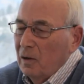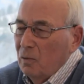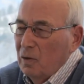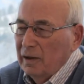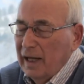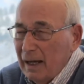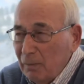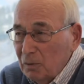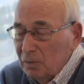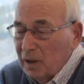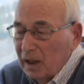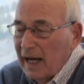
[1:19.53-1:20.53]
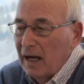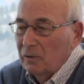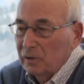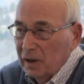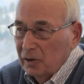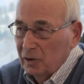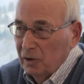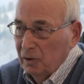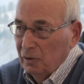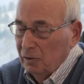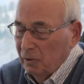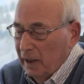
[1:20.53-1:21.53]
What Kamloops allows us to do